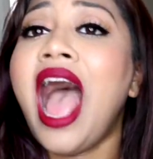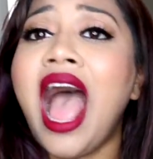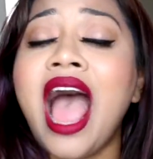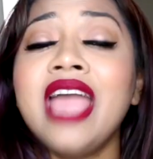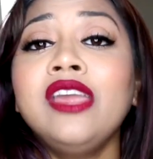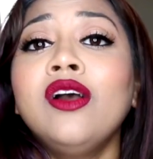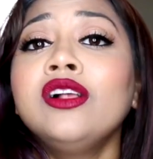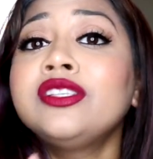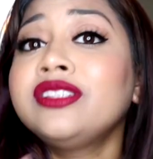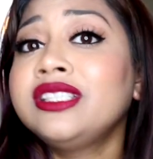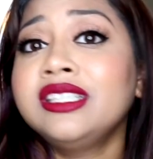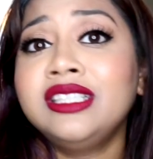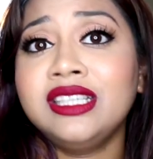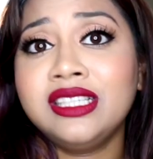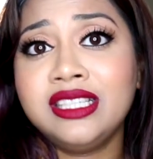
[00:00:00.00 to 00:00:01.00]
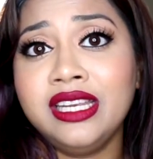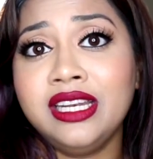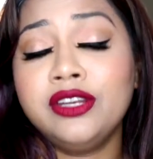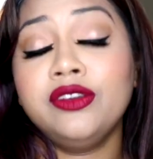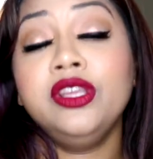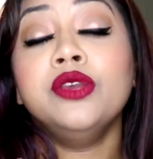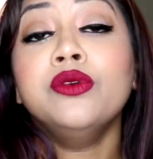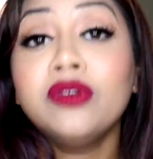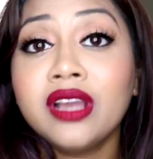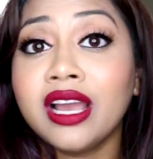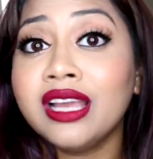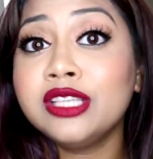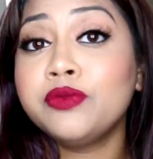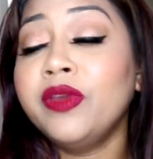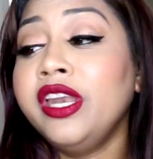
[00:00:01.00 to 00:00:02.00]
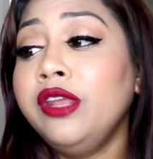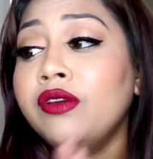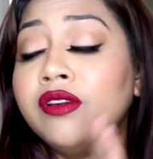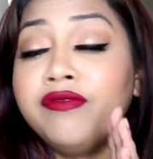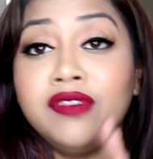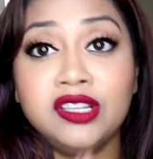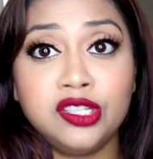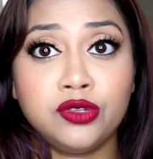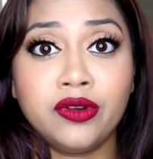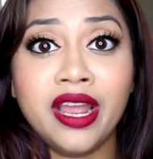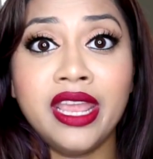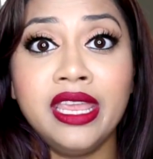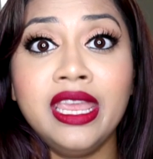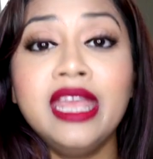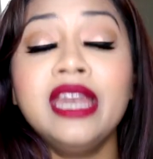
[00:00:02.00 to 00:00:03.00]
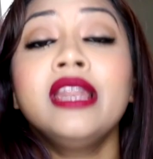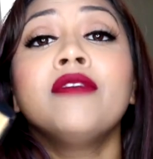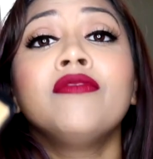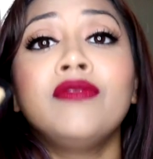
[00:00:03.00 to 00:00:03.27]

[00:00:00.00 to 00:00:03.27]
I also suggest it to you guys when you are first trying it,